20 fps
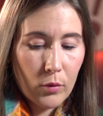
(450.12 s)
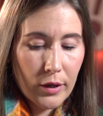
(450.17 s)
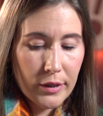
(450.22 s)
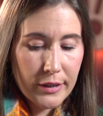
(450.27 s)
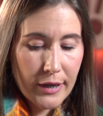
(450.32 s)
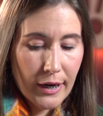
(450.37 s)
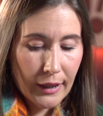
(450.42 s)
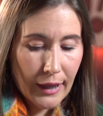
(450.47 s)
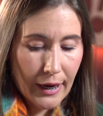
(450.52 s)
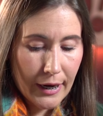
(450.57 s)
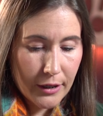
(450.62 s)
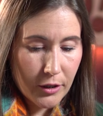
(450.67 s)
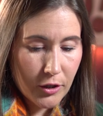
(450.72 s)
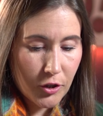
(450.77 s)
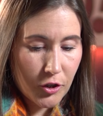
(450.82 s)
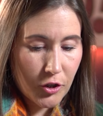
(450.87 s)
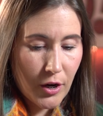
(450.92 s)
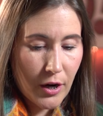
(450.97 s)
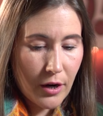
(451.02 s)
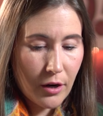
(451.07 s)
works I'd like
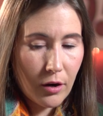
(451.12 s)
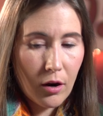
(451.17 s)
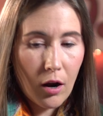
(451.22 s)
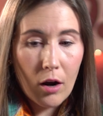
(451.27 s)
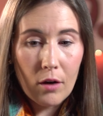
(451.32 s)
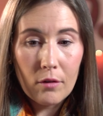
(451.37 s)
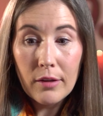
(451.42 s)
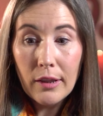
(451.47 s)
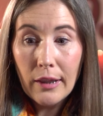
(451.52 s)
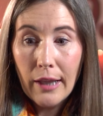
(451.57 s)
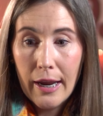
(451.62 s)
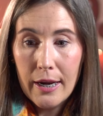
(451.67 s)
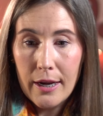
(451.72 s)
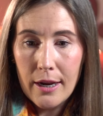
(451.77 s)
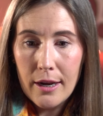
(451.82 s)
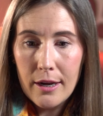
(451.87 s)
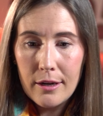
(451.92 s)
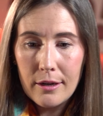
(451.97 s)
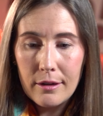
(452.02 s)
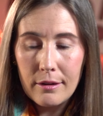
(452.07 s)
to share are
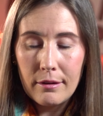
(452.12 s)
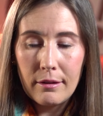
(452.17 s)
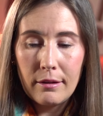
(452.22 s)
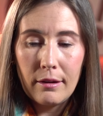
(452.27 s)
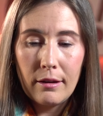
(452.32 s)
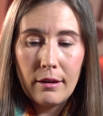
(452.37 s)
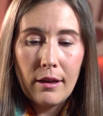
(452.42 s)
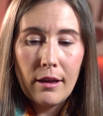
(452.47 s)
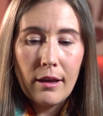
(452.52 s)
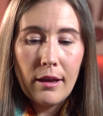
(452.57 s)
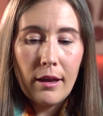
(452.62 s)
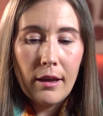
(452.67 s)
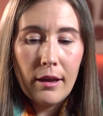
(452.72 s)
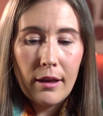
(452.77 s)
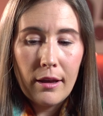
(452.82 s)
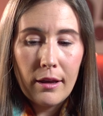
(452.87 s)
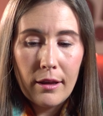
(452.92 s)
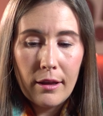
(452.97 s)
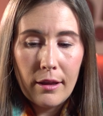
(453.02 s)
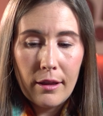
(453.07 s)
related.
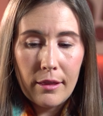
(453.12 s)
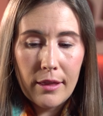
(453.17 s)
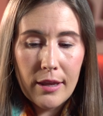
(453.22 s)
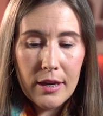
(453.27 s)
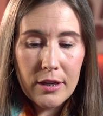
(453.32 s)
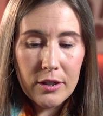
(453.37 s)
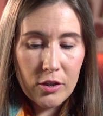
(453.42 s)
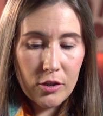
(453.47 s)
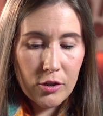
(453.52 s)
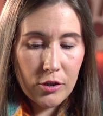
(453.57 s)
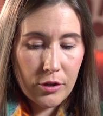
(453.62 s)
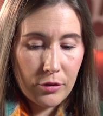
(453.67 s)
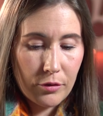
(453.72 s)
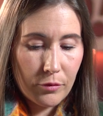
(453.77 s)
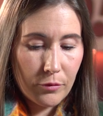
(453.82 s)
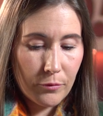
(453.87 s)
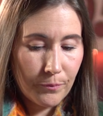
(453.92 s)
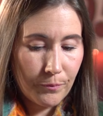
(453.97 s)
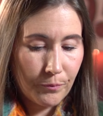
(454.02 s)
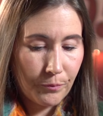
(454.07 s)
These
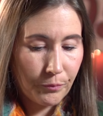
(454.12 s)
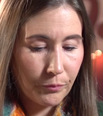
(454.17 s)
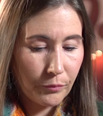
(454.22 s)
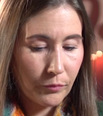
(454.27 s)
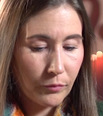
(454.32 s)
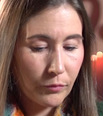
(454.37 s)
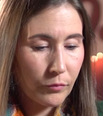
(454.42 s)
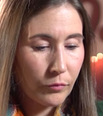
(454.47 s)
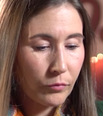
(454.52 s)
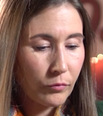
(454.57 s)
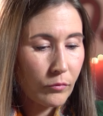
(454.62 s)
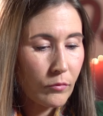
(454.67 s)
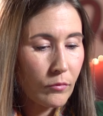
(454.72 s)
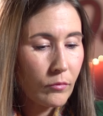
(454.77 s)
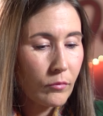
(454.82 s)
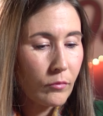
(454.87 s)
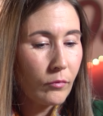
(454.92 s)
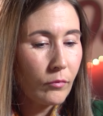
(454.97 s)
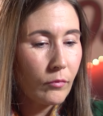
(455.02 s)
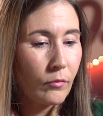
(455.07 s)
two
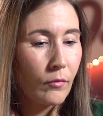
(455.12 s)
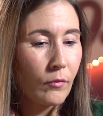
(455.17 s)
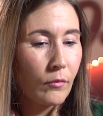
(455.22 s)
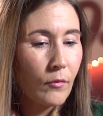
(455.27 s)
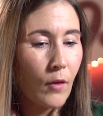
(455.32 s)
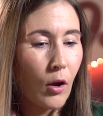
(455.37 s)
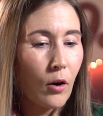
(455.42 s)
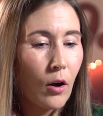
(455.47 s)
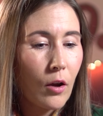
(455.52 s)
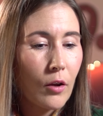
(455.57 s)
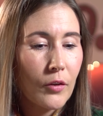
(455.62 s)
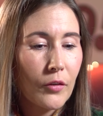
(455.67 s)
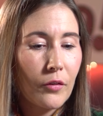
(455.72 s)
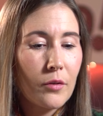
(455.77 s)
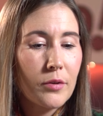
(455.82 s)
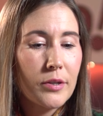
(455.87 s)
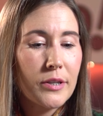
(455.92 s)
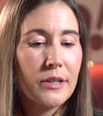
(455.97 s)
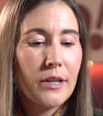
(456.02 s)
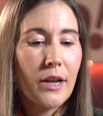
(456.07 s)
are
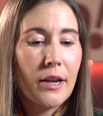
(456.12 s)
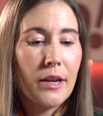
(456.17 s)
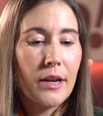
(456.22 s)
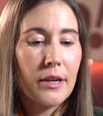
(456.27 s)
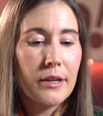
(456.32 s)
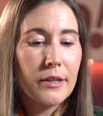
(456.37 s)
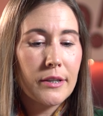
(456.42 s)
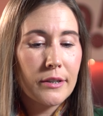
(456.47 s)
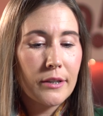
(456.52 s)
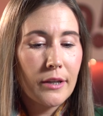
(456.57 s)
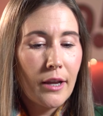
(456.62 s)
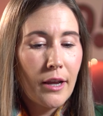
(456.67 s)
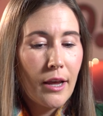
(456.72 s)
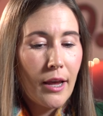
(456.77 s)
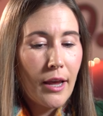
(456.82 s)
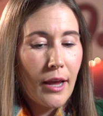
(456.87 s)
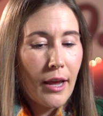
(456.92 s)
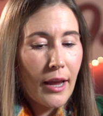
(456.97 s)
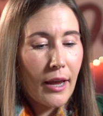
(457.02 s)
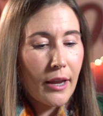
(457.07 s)
also studies.
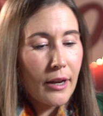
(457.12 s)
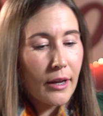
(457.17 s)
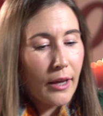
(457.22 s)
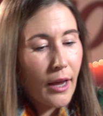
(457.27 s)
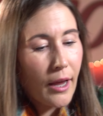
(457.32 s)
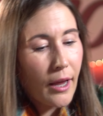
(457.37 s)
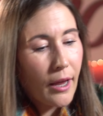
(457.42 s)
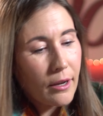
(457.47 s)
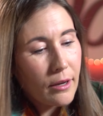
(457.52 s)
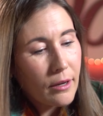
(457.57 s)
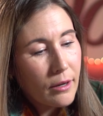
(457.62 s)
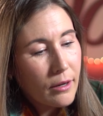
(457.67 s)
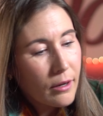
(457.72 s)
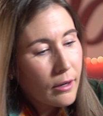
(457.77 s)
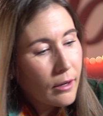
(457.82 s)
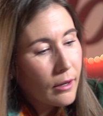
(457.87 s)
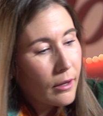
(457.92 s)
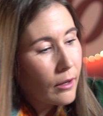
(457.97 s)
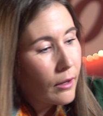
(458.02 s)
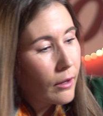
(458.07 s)
And again,
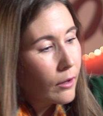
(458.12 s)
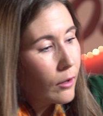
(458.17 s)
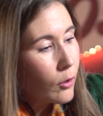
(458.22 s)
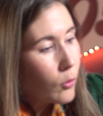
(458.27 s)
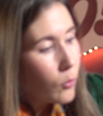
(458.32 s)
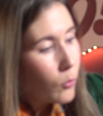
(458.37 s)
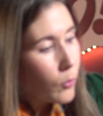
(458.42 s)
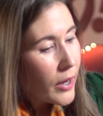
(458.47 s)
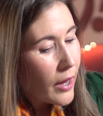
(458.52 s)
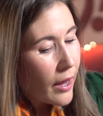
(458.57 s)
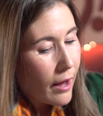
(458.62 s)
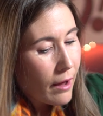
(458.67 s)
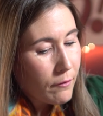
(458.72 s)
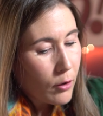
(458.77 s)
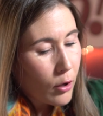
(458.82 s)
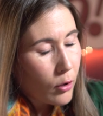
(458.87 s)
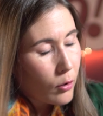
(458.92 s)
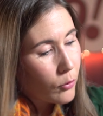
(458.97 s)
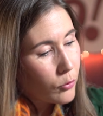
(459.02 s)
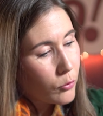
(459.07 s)
we have,
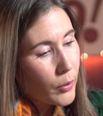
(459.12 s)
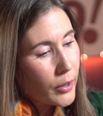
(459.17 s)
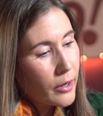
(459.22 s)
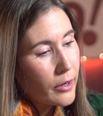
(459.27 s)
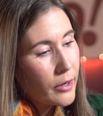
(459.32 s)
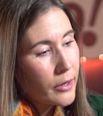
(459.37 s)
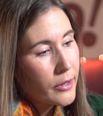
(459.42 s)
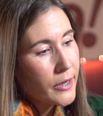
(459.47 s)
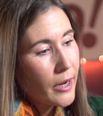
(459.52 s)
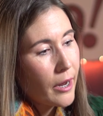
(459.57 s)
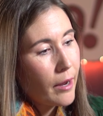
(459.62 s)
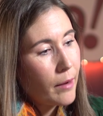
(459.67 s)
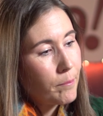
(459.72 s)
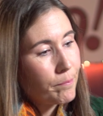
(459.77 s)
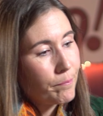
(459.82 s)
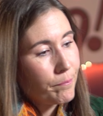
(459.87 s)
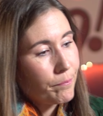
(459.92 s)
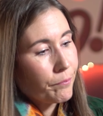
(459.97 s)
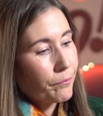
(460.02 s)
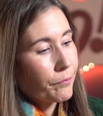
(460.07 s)
I'll hold one at a
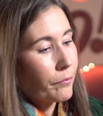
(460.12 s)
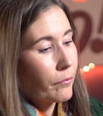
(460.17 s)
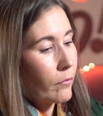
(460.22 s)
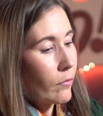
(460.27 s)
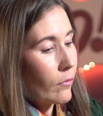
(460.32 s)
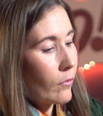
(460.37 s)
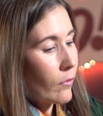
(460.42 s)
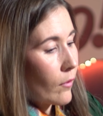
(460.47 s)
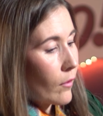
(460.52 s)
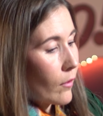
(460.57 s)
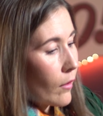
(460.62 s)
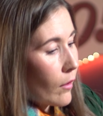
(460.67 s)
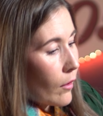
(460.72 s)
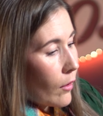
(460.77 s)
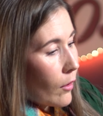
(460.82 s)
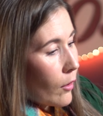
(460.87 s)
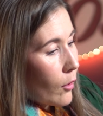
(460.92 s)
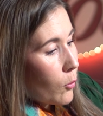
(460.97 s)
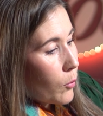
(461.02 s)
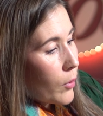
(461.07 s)
time.
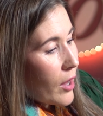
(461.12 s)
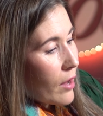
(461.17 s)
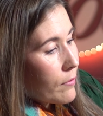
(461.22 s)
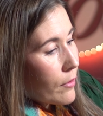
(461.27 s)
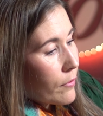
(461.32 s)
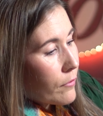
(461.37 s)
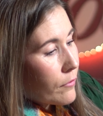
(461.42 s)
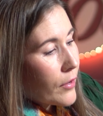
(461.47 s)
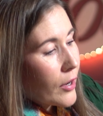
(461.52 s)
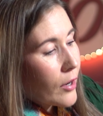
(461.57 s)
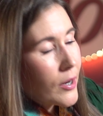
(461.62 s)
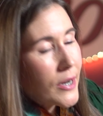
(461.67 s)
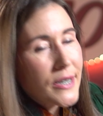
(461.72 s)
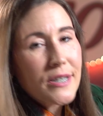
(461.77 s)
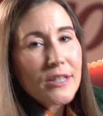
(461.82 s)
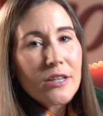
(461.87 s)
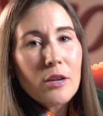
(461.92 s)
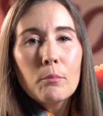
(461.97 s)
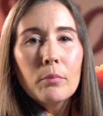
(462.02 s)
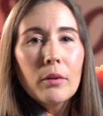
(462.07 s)
We have a very
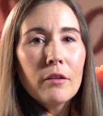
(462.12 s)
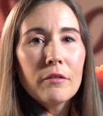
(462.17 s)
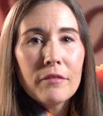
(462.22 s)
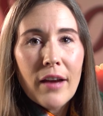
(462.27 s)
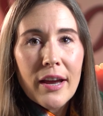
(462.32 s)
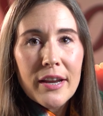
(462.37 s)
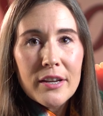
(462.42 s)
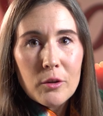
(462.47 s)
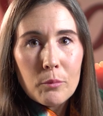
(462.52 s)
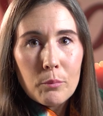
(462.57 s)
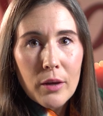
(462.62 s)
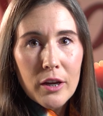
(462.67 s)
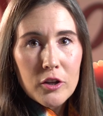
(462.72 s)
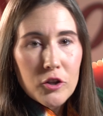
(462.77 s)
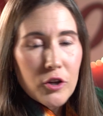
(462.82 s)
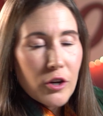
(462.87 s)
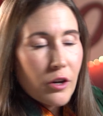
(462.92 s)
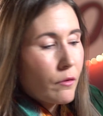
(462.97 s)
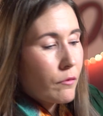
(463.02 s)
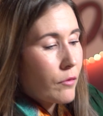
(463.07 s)
simplified
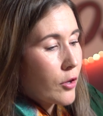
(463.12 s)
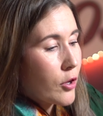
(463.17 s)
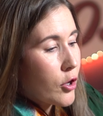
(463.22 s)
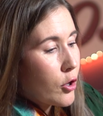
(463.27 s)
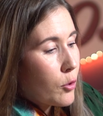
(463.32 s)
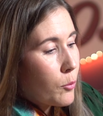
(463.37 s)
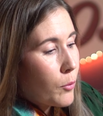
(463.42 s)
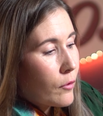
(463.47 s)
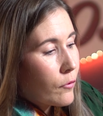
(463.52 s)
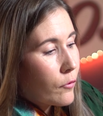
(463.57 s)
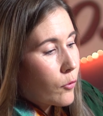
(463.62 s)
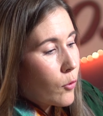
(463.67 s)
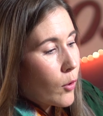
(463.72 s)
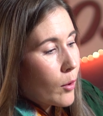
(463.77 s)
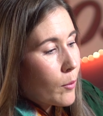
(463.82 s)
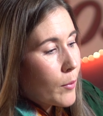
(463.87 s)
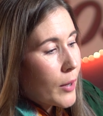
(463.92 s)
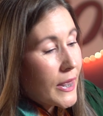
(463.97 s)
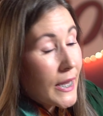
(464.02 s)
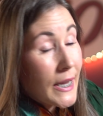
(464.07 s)
depiction of the human
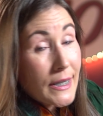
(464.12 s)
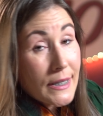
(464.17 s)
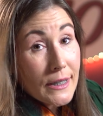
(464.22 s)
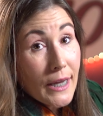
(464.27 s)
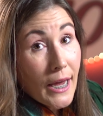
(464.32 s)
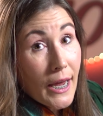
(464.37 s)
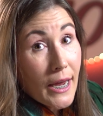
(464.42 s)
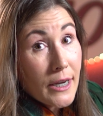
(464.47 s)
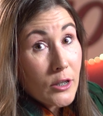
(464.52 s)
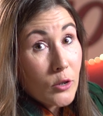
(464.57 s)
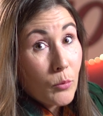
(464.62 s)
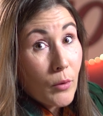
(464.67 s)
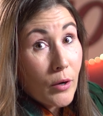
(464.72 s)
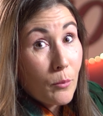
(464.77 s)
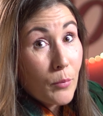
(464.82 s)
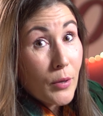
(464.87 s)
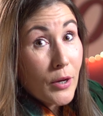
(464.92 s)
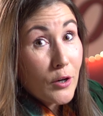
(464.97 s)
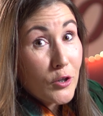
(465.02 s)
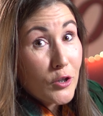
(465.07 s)
form, in this case, what
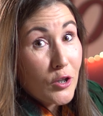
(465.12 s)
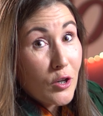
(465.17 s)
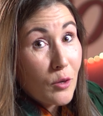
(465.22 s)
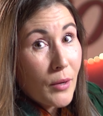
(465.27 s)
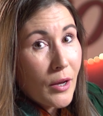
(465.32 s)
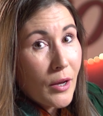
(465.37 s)
appears to